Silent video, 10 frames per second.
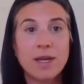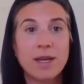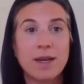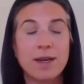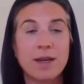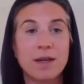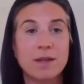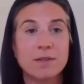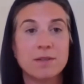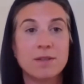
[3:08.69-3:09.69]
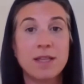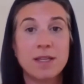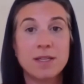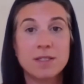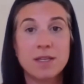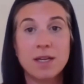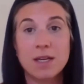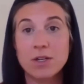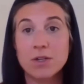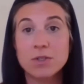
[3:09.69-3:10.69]
And then they said,
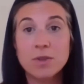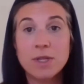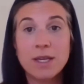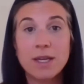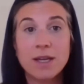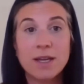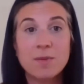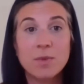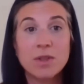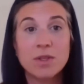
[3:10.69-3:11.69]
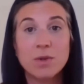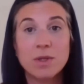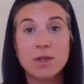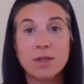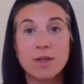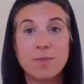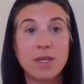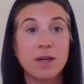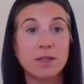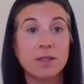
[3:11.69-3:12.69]
and your doula can't come with you, and you're going to
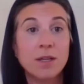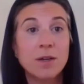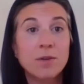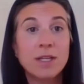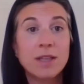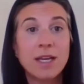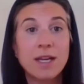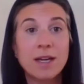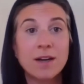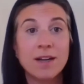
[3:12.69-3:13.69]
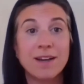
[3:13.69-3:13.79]
be all alone in there.